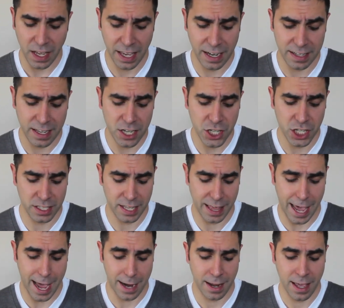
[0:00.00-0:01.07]
In addition to
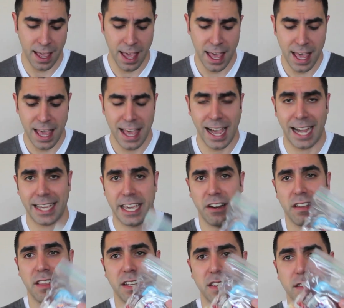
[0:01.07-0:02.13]
that, I
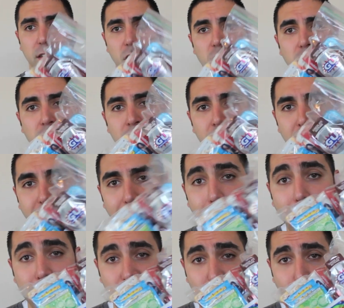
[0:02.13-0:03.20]
carry this little
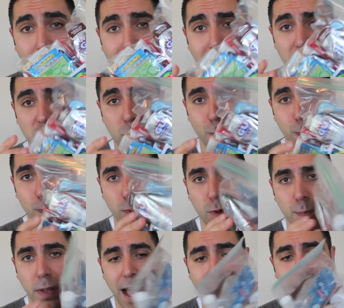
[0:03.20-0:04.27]
hodgepodge
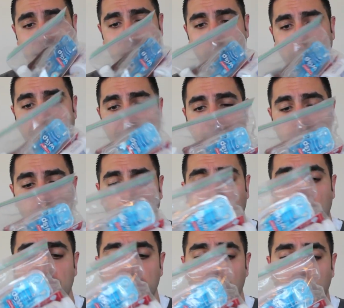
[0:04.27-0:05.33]
plastic baggie of
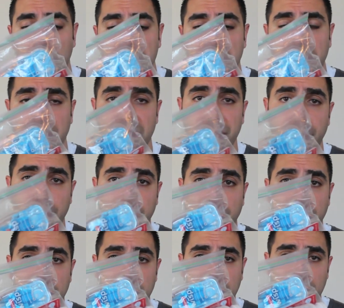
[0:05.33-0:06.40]
all sorts of different
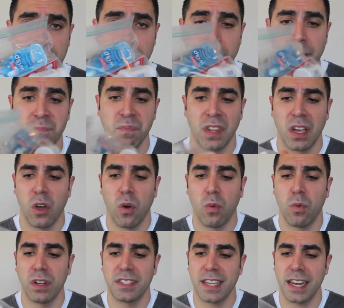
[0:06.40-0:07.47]
things.
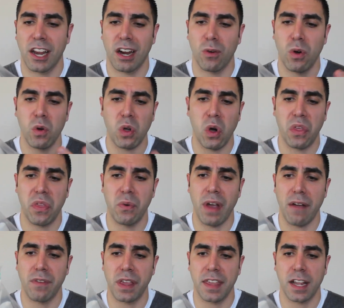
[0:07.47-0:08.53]
What's in here, I won't go through
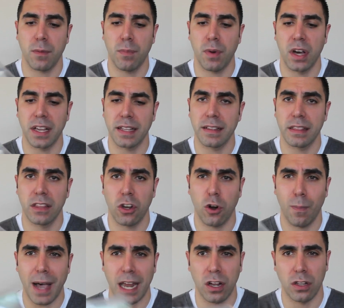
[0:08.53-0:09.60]
everything, but a little
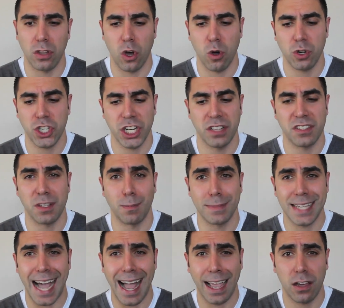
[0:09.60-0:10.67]
bottle of lotion, some
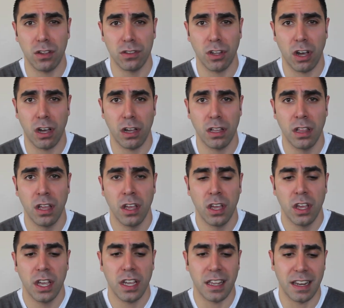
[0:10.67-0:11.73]
Tylenol,
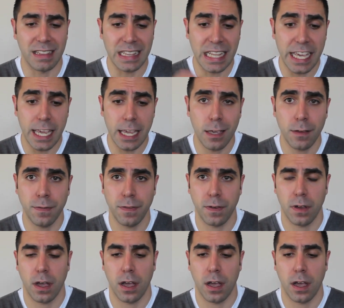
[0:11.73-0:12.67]
and a Levy